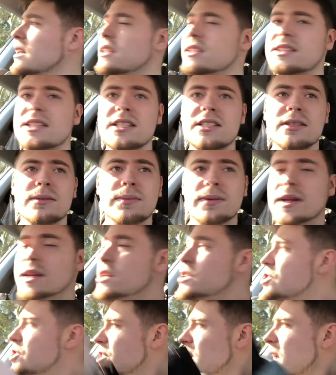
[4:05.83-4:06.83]
Discipline,
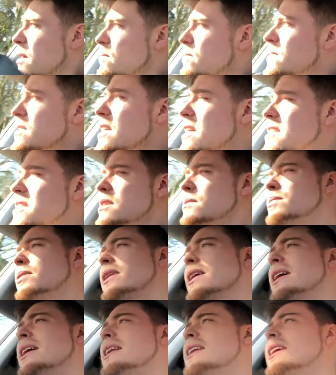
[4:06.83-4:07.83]
gym,
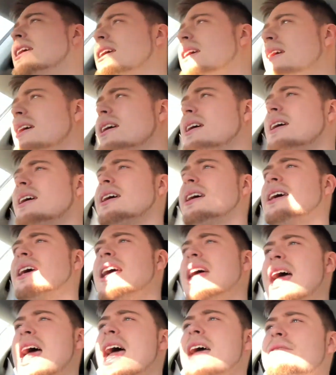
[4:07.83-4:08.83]
discipline.
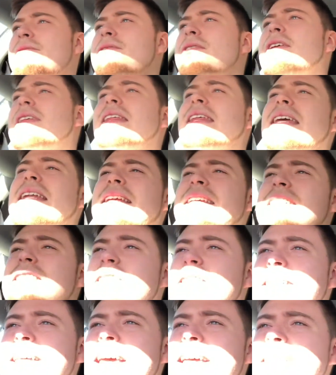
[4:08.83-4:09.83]
Everything is
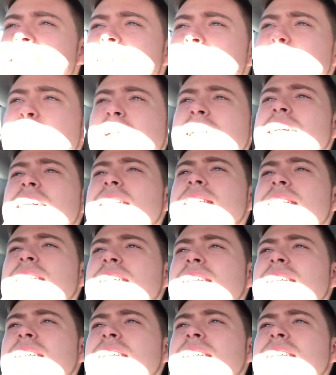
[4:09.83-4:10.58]
discipline.